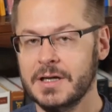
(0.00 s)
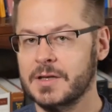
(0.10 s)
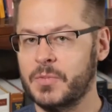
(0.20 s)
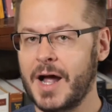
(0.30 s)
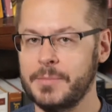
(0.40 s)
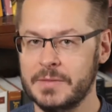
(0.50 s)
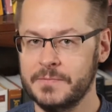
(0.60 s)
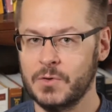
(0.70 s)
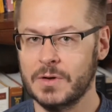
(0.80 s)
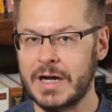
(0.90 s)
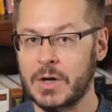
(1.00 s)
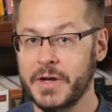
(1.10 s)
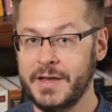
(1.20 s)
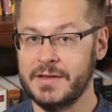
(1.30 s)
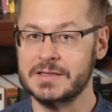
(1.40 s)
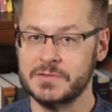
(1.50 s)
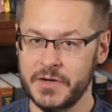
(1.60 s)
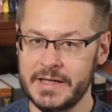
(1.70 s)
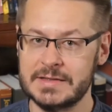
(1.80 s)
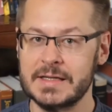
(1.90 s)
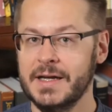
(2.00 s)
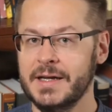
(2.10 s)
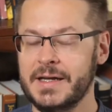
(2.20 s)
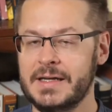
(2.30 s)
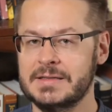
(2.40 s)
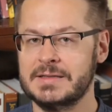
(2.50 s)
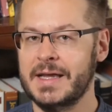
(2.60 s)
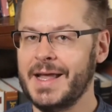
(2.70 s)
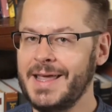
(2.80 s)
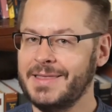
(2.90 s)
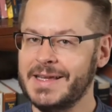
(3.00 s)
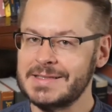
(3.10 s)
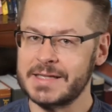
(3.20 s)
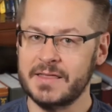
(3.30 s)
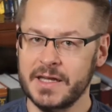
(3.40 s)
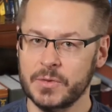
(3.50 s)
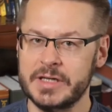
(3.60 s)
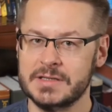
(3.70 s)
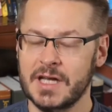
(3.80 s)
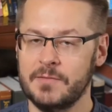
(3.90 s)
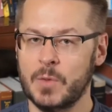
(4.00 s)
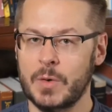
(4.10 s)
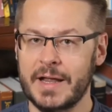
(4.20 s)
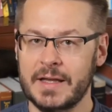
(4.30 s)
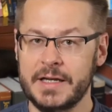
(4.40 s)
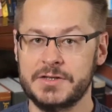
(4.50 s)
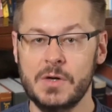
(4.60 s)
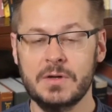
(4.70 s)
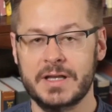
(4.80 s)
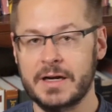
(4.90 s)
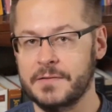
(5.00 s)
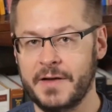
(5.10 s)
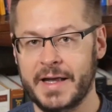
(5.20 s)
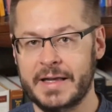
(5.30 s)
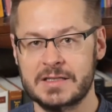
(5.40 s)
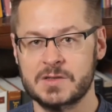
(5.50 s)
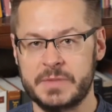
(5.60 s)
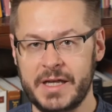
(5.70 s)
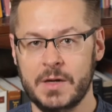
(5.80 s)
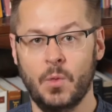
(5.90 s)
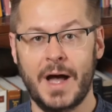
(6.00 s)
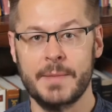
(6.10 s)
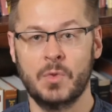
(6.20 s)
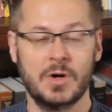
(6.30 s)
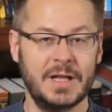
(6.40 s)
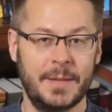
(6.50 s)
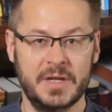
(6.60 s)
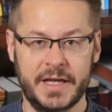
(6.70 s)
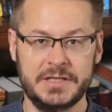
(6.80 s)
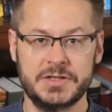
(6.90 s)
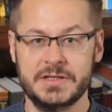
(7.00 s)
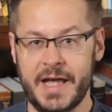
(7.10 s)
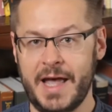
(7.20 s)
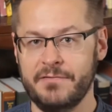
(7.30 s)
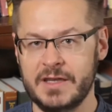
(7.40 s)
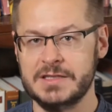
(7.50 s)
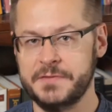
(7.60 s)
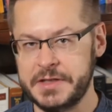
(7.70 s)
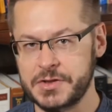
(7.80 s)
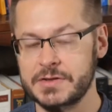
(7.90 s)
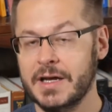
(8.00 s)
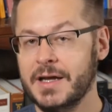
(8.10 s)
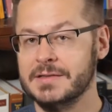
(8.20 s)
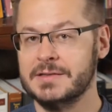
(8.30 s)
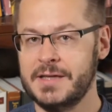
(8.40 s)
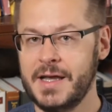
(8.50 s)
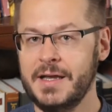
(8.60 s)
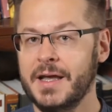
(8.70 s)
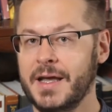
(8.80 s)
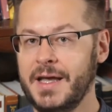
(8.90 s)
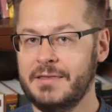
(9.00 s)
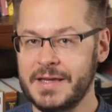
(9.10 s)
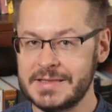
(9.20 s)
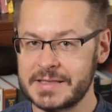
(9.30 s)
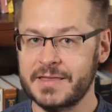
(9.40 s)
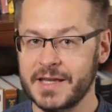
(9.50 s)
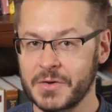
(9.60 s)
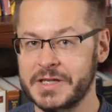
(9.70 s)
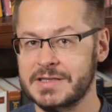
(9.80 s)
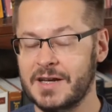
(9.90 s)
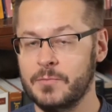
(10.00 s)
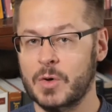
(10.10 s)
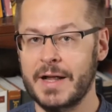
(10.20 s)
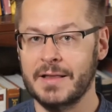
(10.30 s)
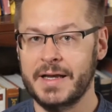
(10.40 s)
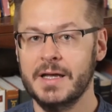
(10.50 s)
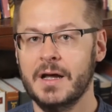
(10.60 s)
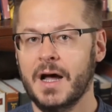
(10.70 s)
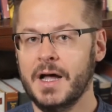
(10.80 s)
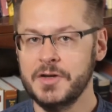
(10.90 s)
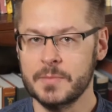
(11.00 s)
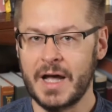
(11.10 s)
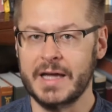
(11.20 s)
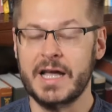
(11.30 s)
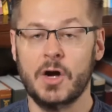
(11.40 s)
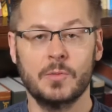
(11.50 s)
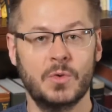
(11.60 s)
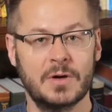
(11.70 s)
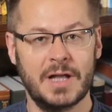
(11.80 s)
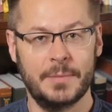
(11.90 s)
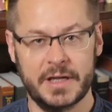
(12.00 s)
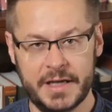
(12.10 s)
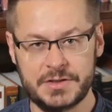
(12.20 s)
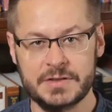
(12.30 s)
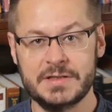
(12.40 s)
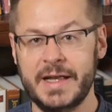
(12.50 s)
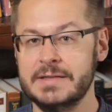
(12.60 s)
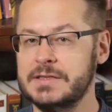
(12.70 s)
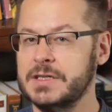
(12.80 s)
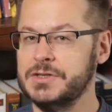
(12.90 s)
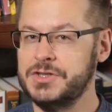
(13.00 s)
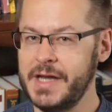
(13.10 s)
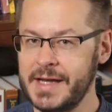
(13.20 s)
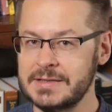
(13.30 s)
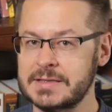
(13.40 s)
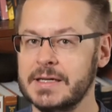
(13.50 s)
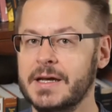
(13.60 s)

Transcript: The problem for our atheist friends is that atheistic theories of morality don't clarify and explain why moral obligations have these features. Instead, atheistic theories of morality undermine our moral obligations and suggest